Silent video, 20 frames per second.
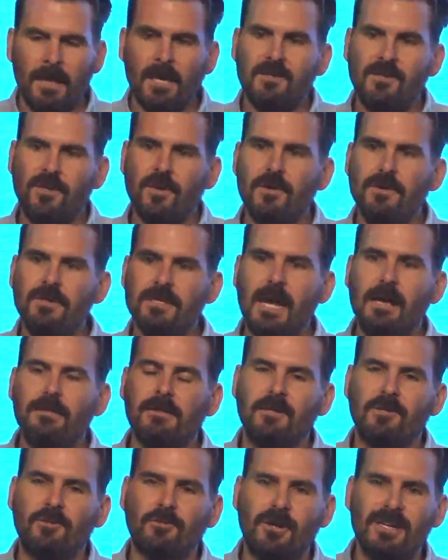it turns
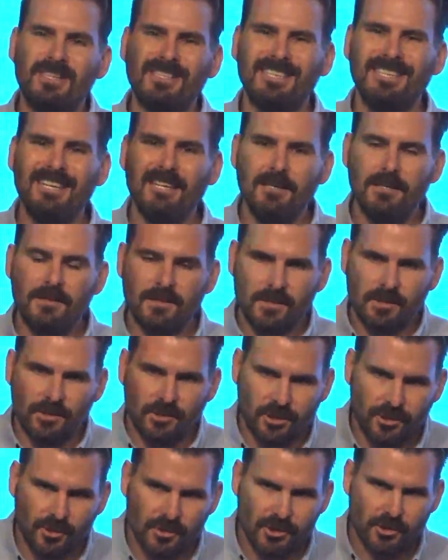out that trust in an
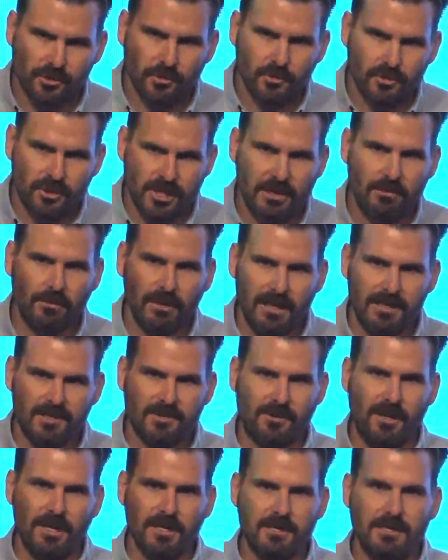institution or
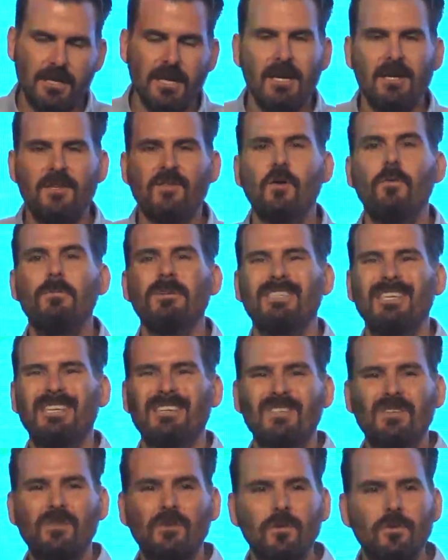generalized trust is almost
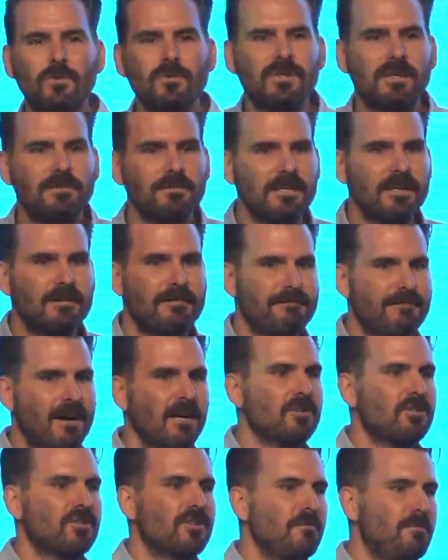exclusively a
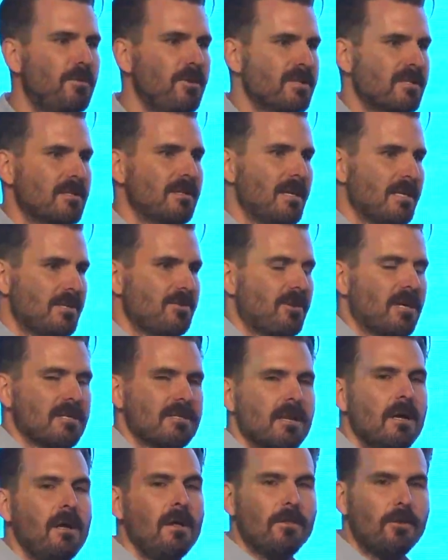function of personalized
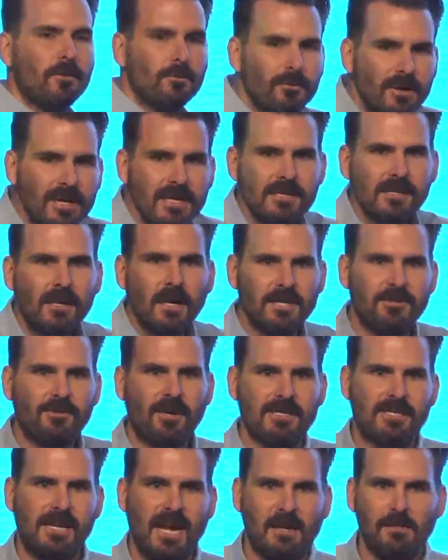trust. The reason I
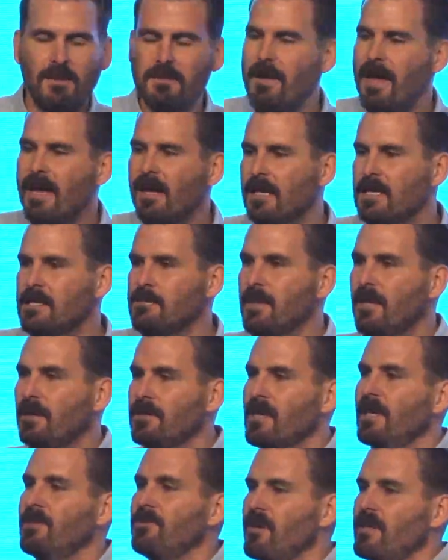trust Acme Bank is
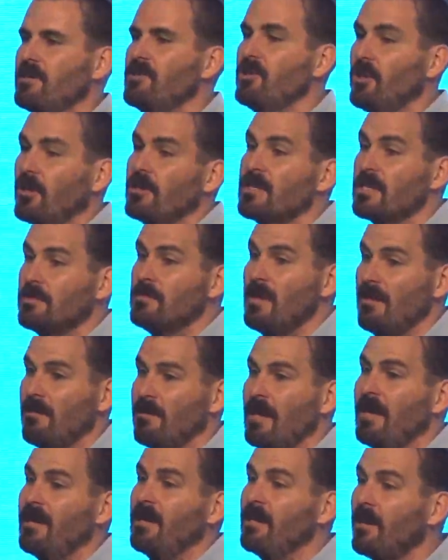because I trust John
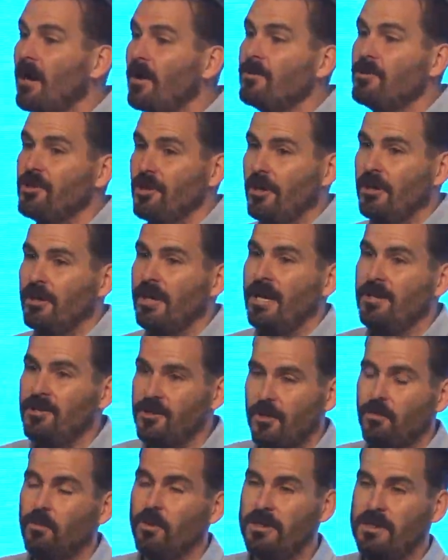Smith, and I know John, and
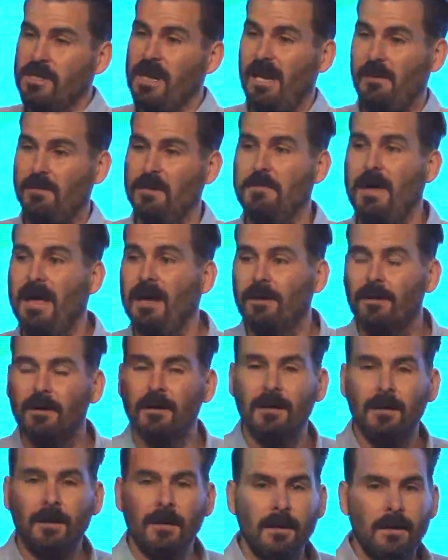John works at Acme Bank.
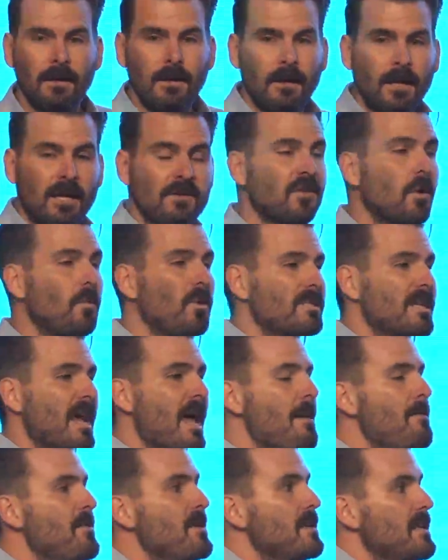And so what's
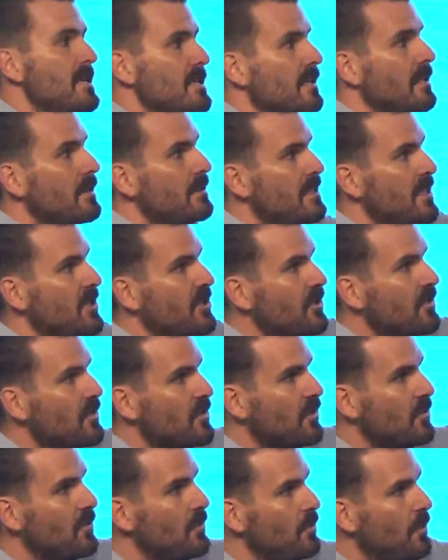happened is, in addition
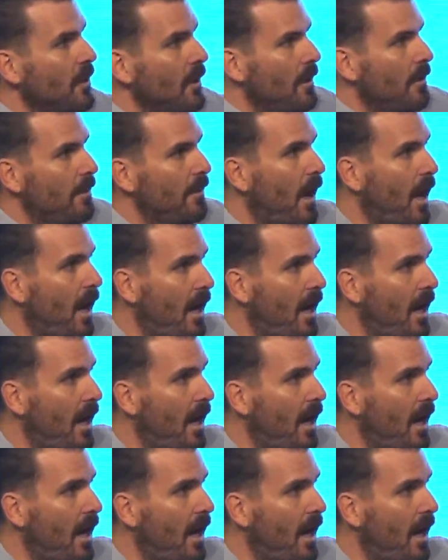to the